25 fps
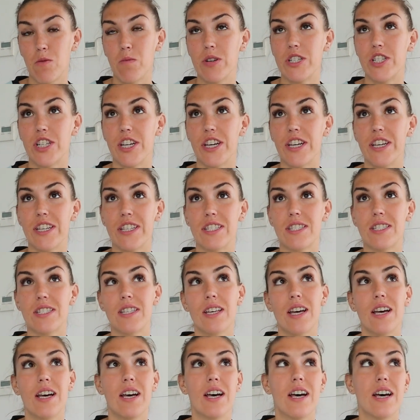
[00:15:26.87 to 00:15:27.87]
which
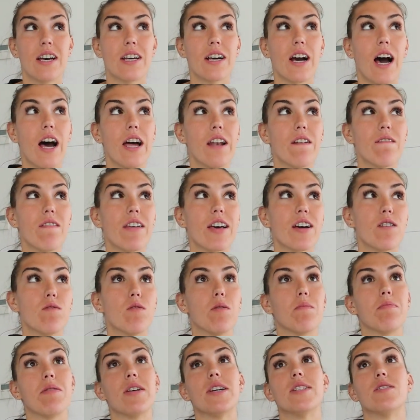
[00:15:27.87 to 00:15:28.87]
is kind of like
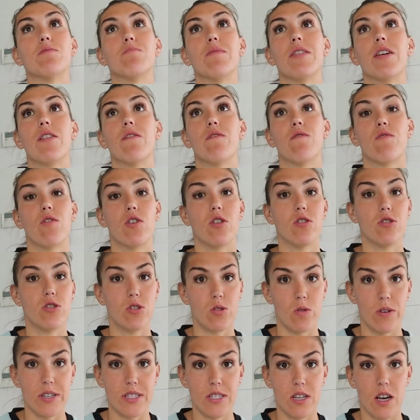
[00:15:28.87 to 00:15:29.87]
a replacement for
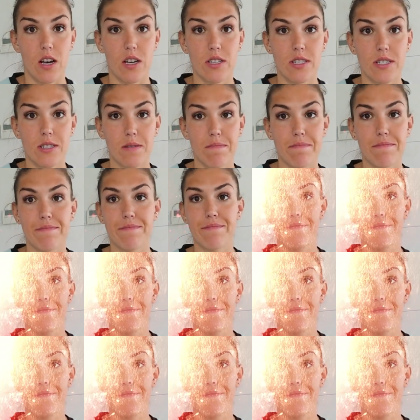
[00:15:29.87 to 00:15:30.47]
soy sauce.